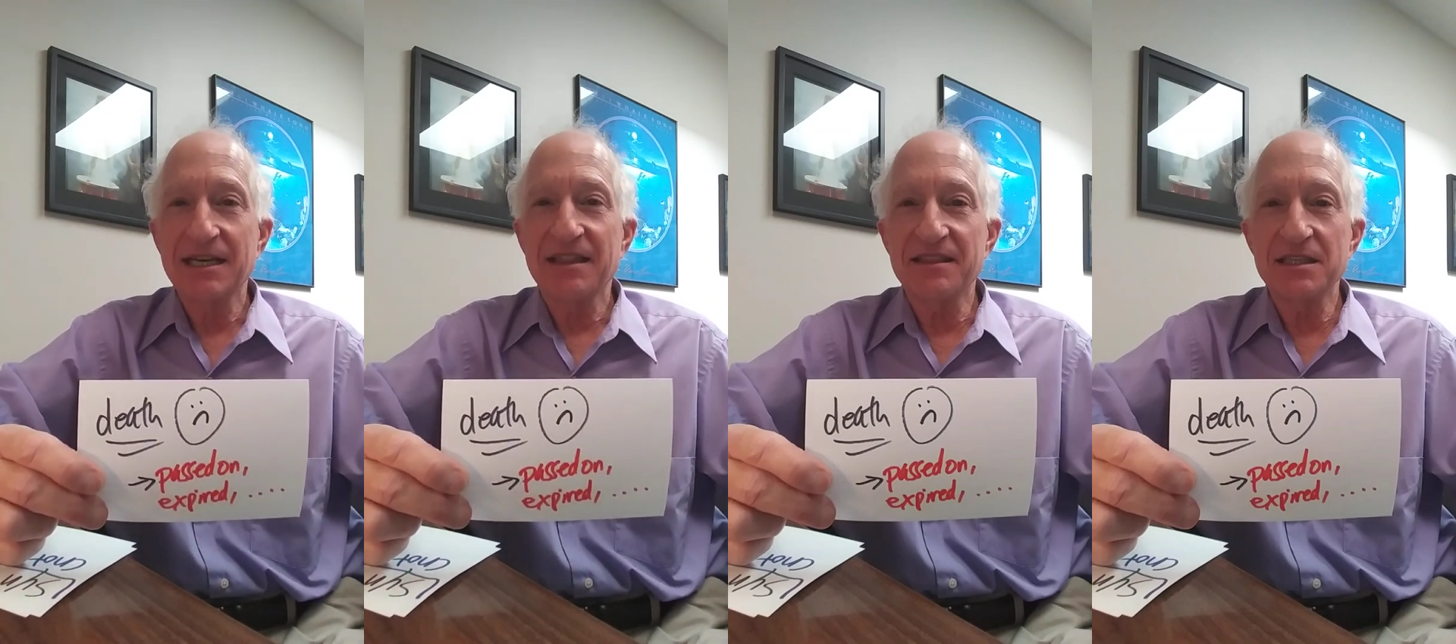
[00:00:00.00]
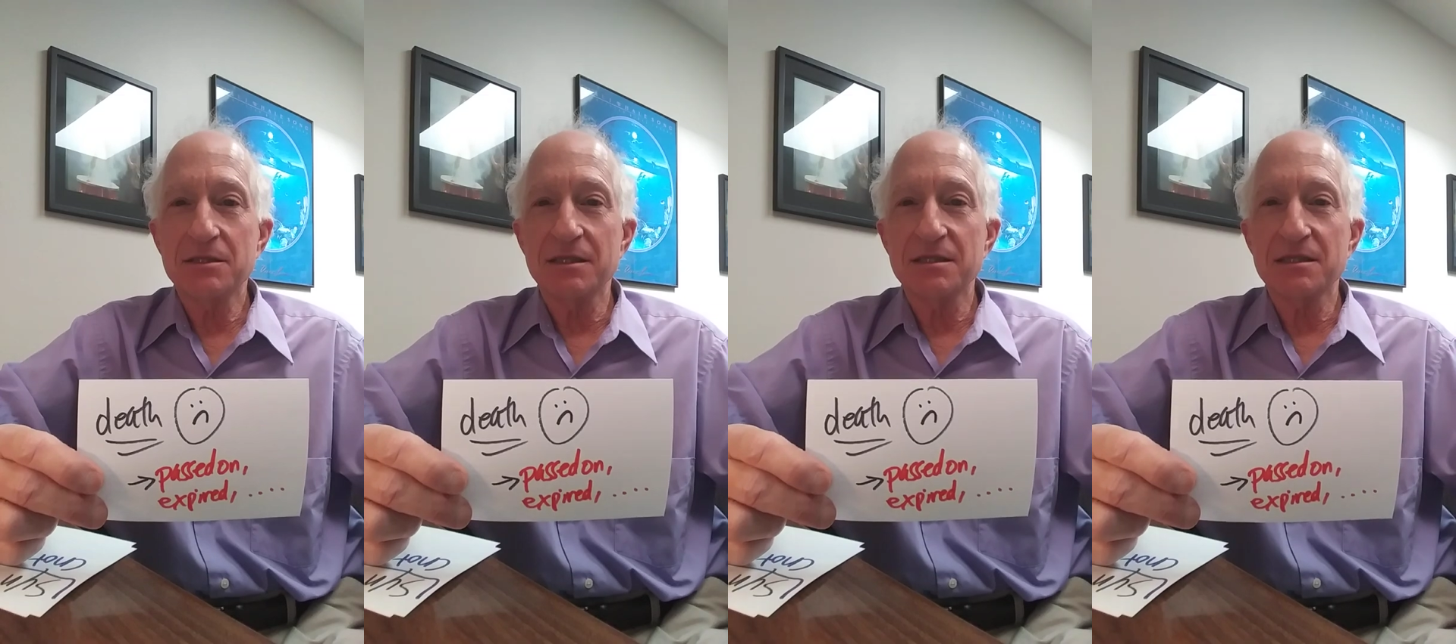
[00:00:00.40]

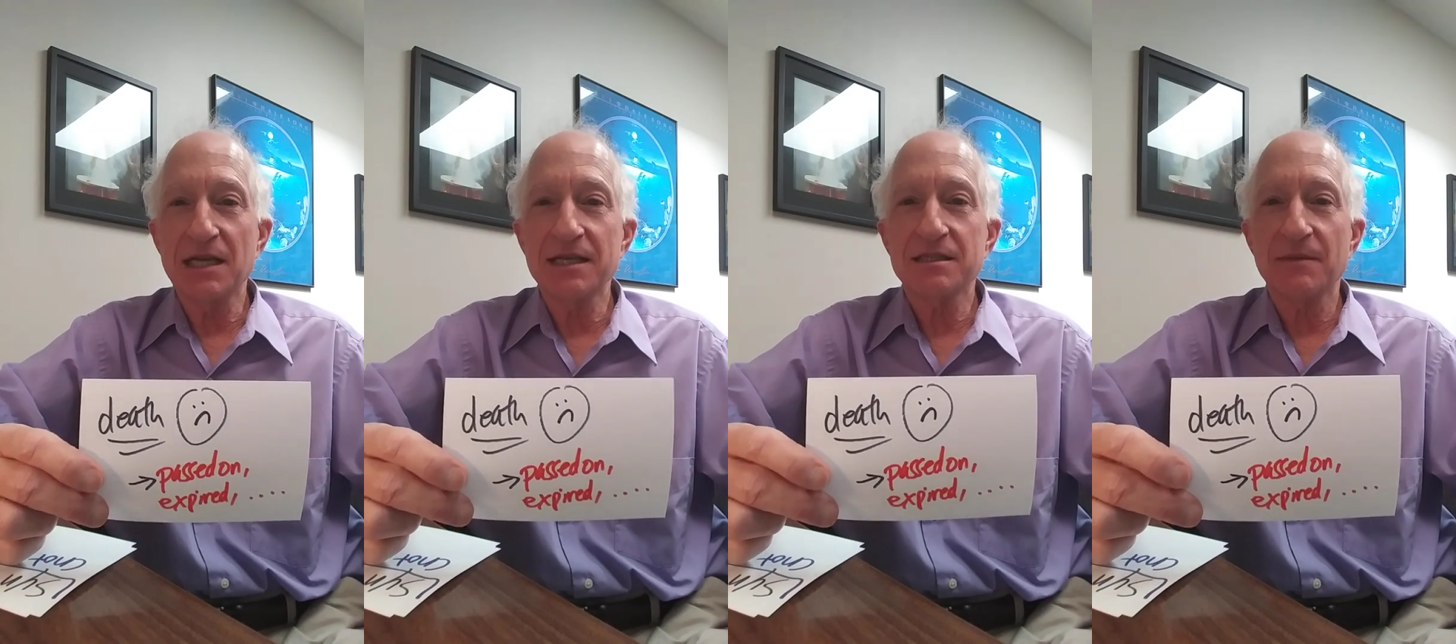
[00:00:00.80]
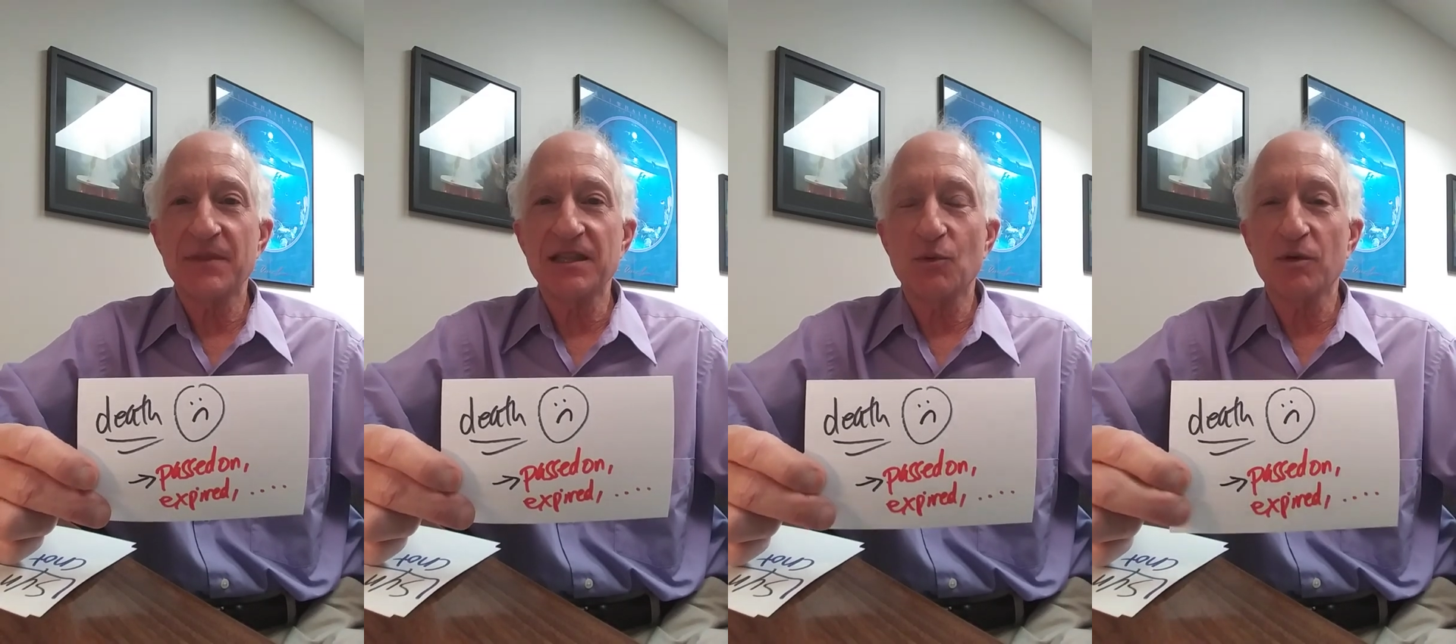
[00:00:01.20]
This is not
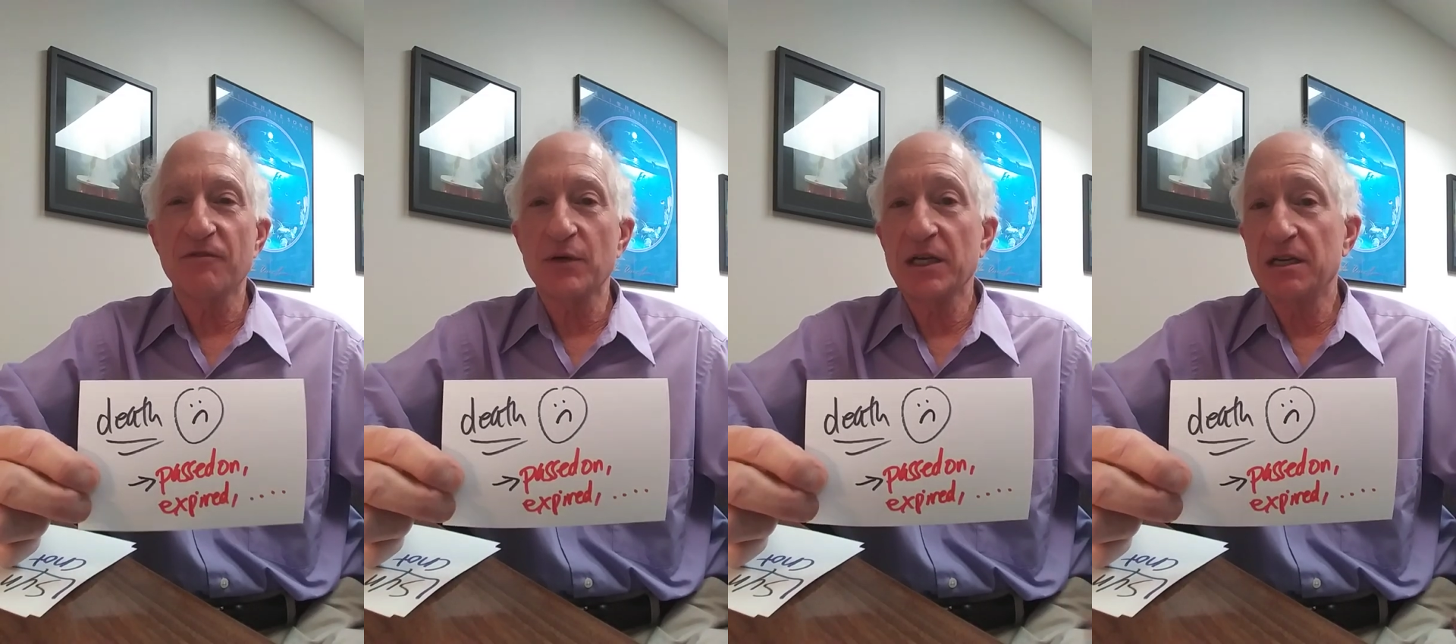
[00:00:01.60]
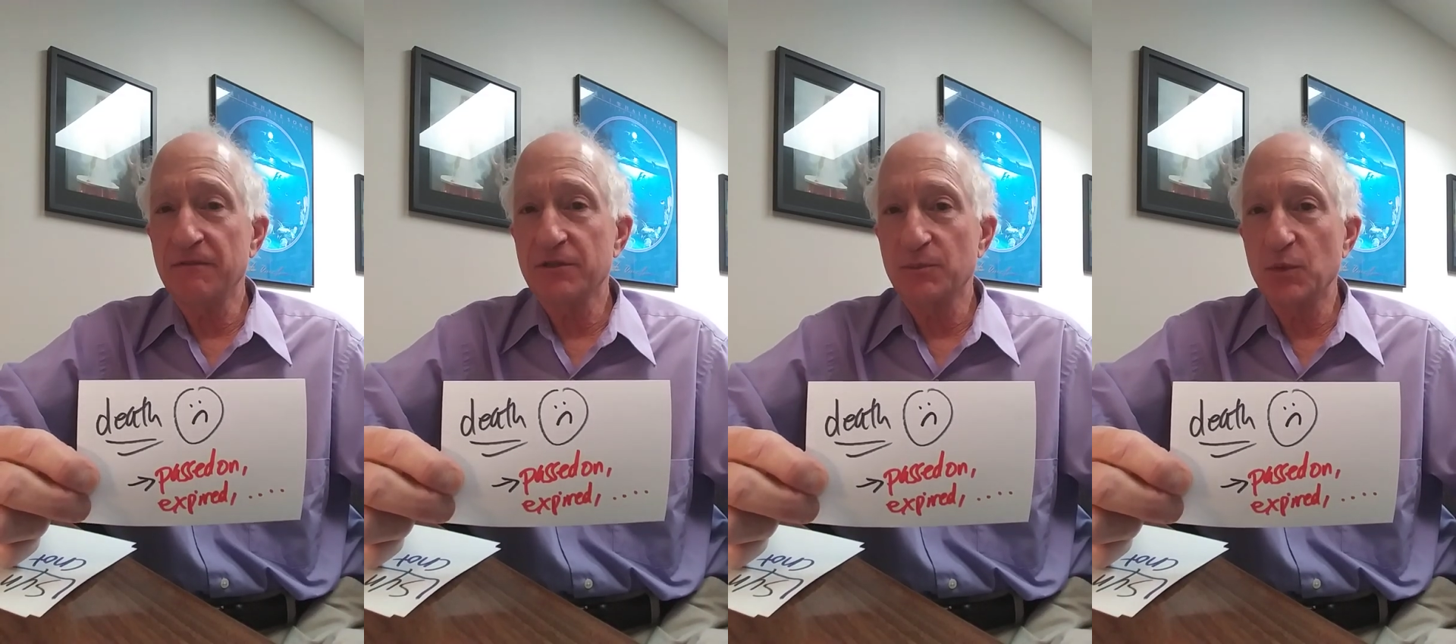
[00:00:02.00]
something that we're very
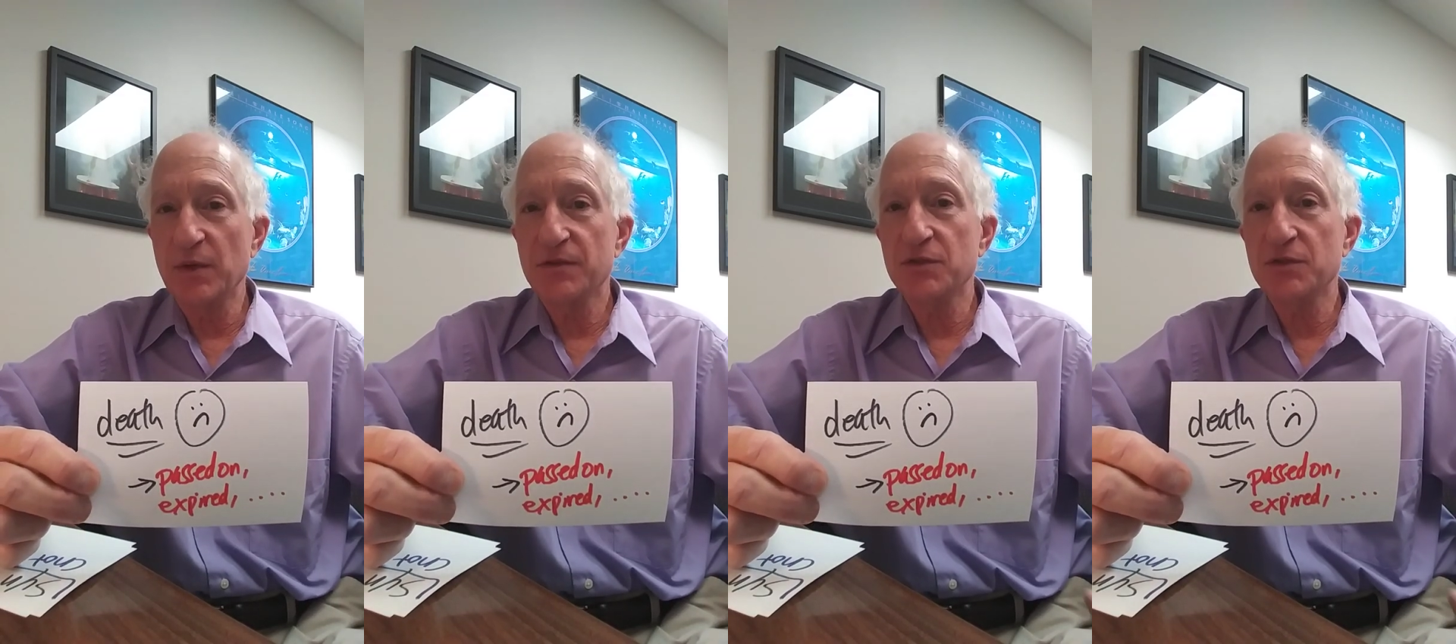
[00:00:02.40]
comfortable with,